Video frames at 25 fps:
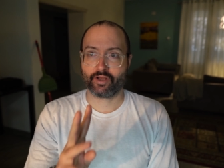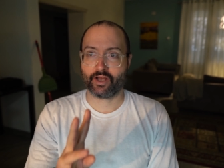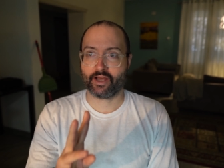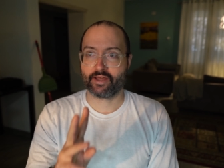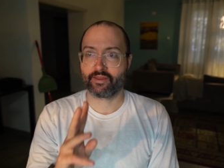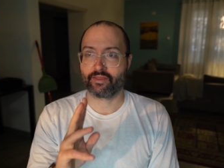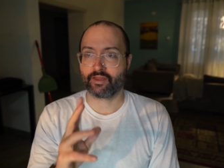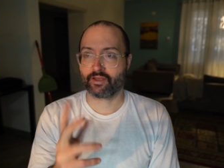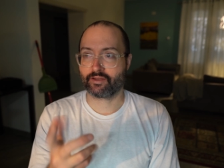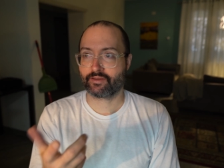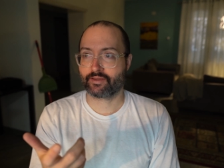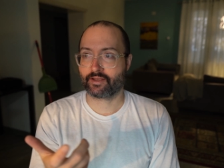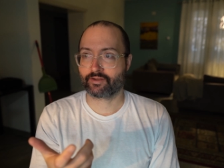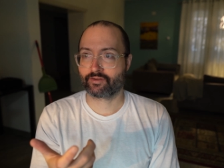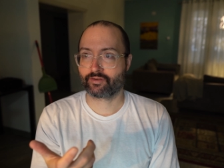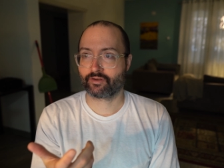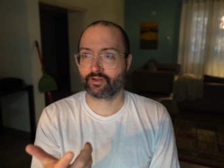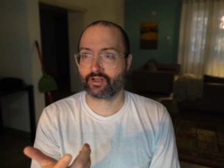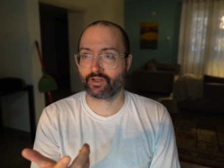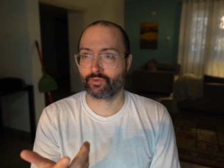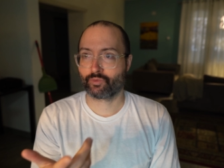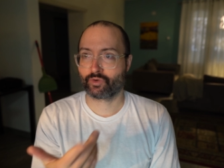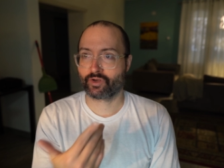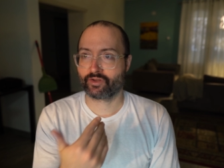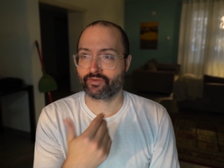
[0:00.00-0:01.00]
I think that's
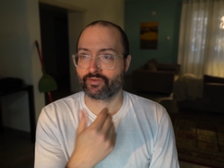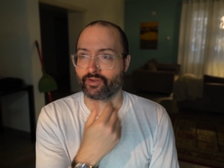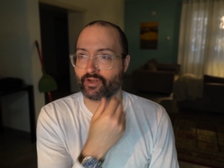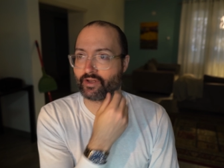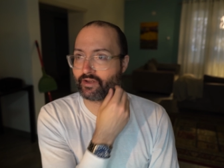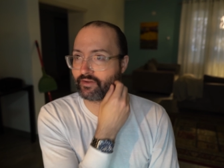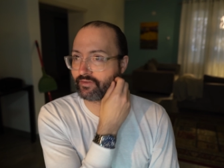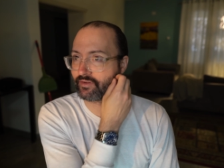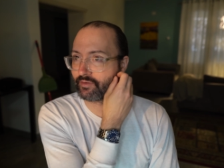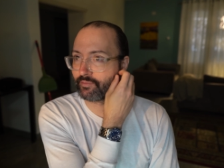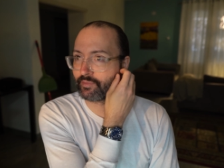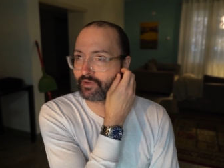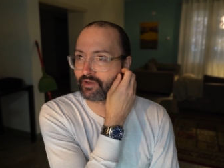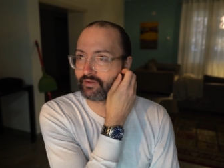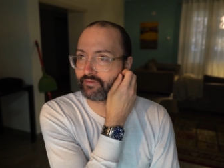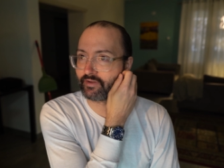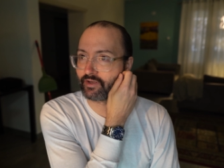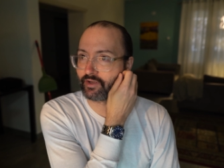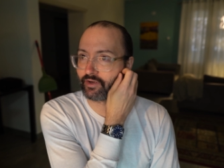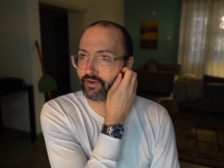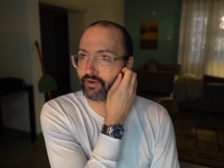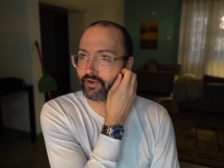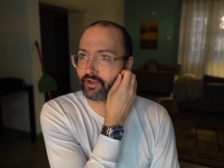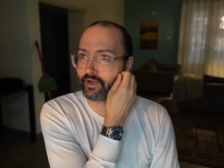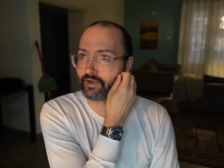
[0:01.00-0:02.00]
all I want to say as a bit of an
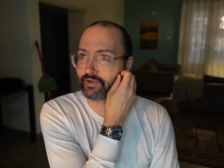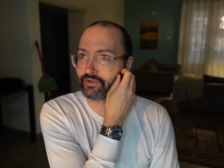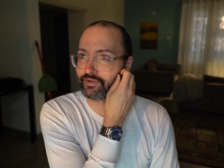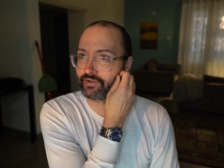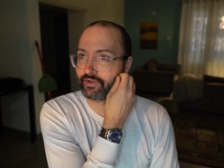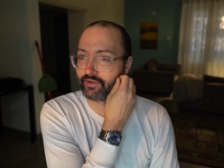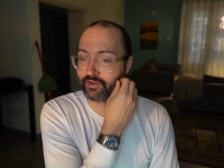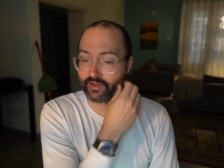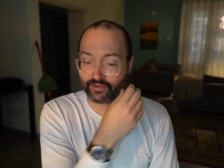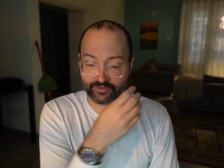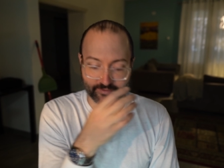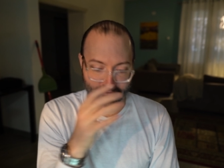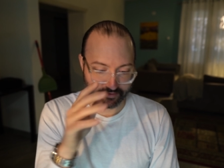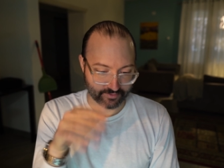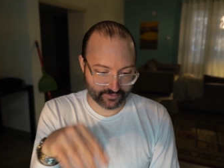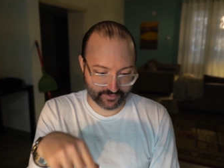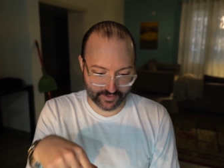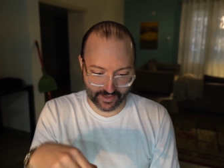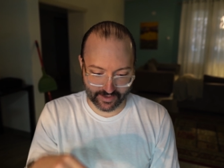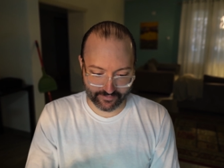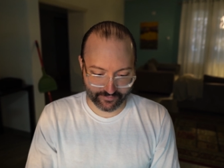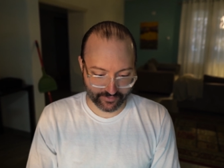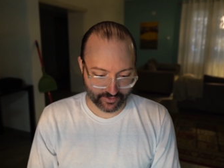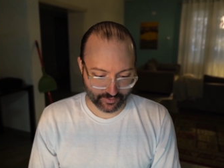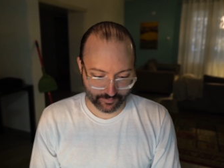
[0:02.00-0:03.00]
introduction. Let's just
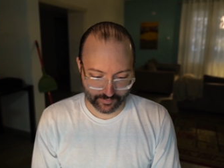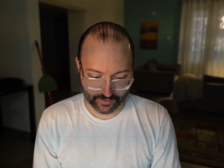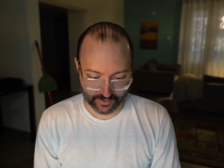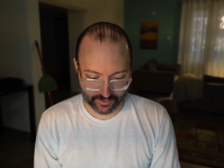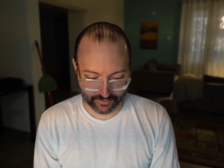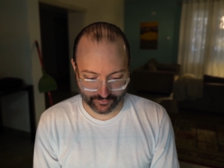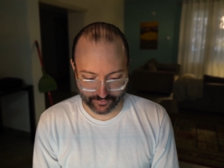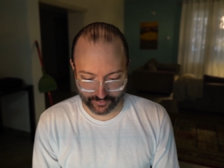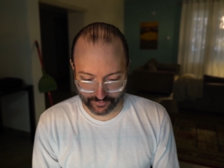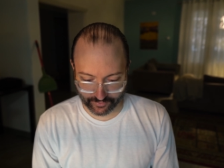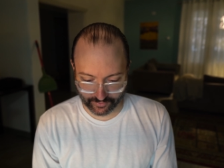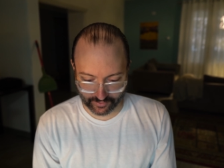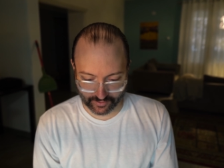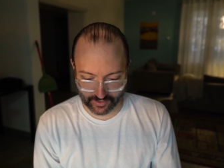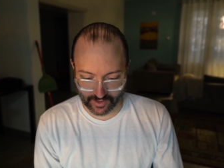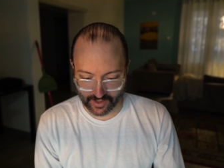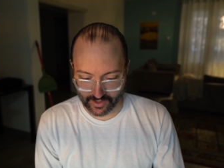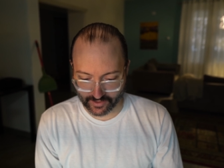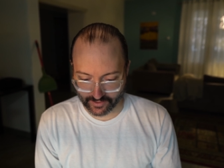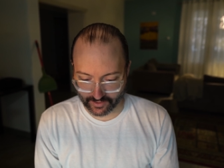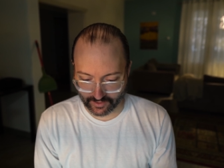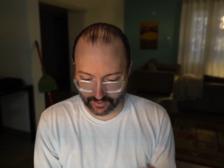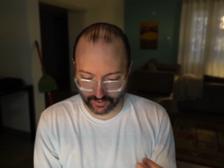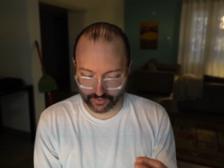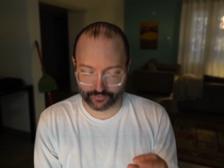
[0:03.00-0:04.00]
dive in, because there's a
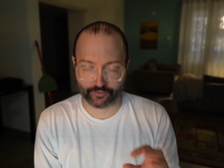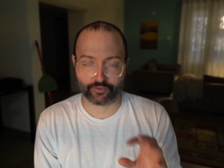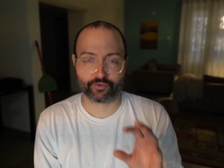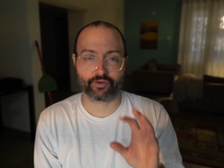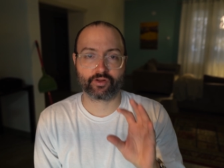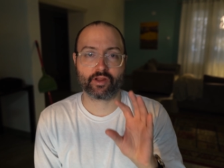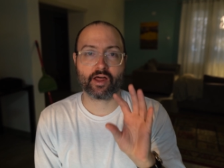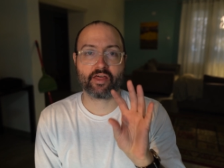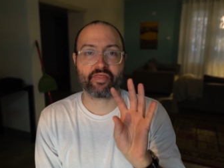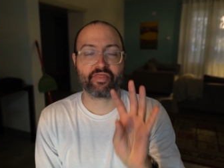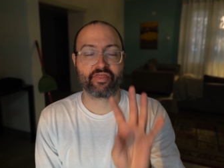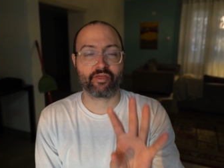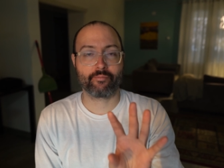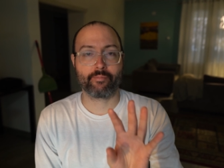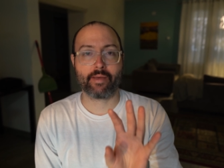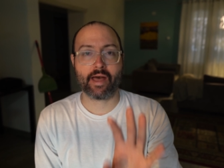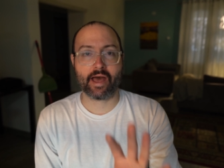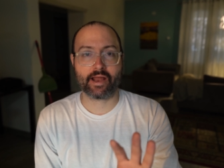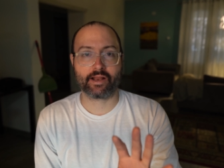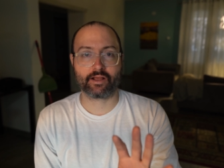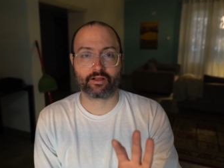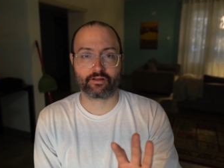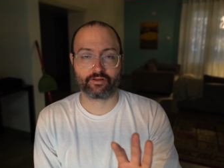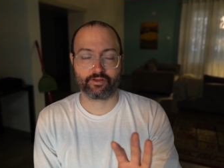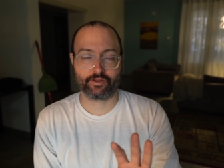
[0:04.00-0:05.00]
lot
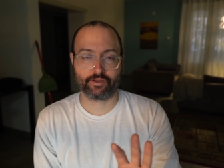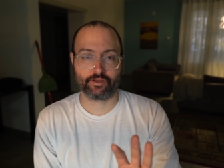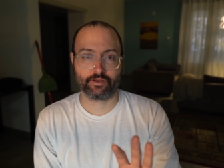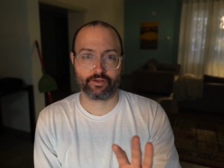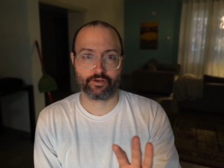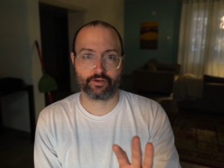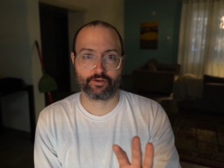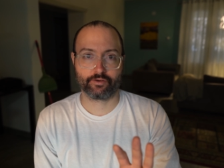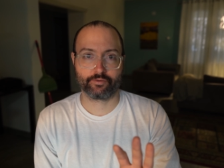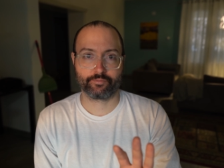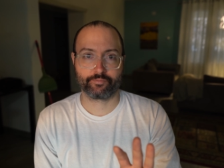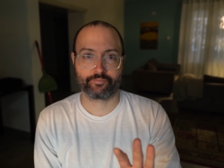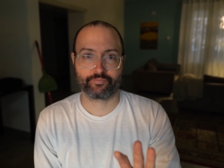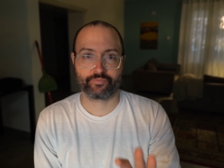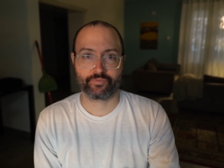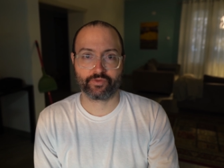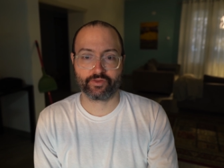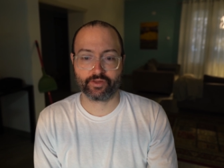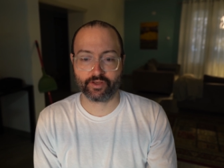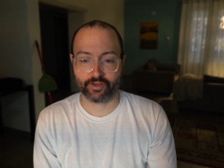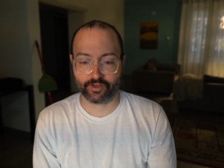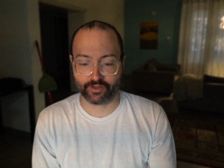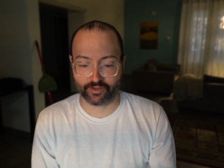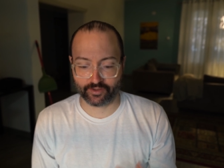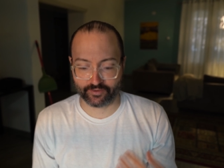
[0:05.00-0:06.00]
thematically here
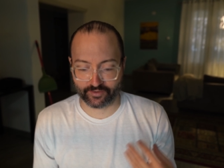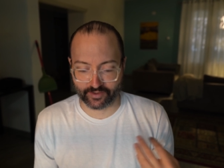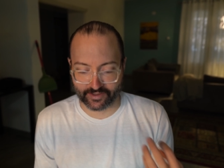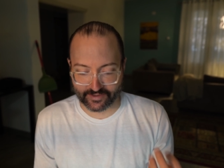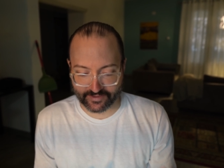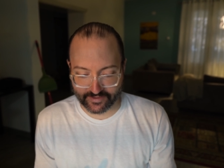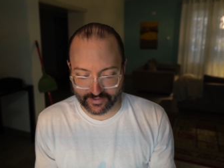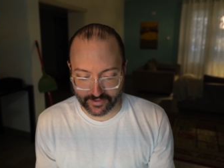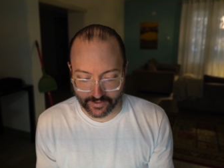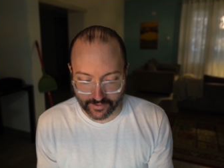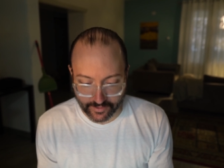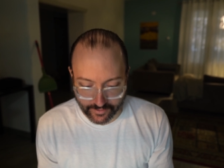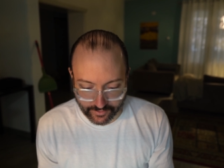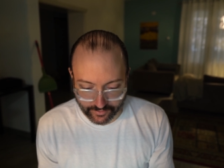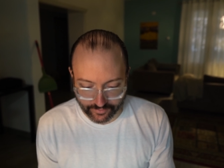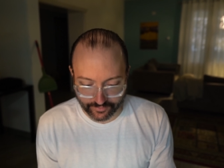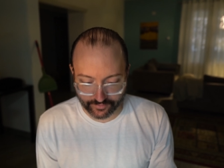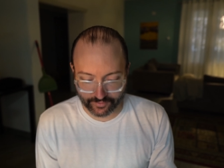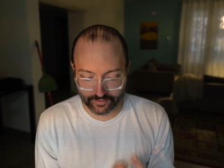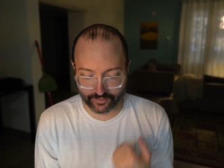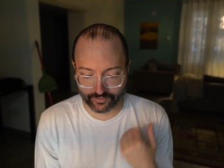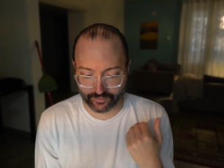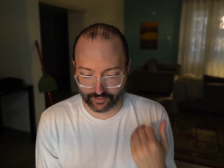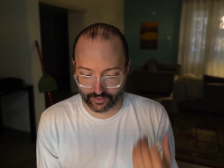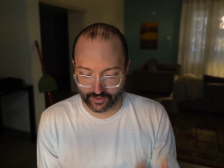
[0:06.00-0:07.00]
that is
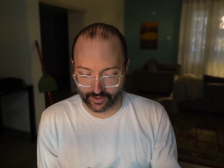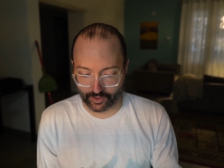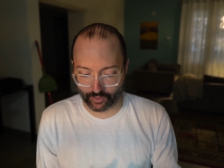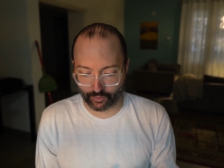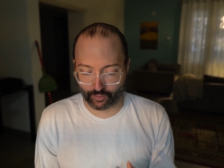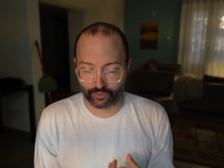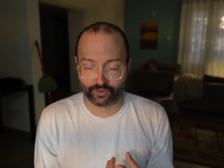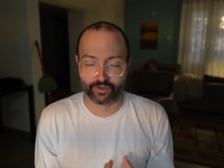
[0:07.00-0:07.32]
intense. And so I